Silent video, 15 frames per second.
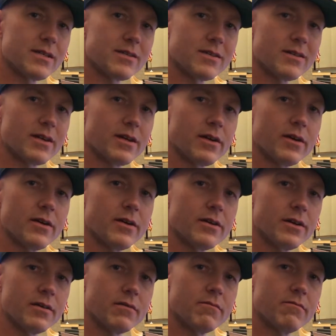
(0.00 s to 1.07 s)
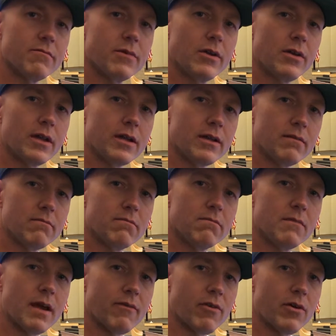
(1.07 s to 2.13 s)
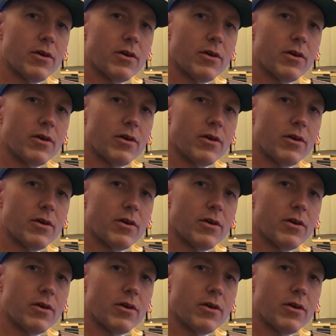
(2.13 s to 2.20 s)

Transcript: in here, and you really never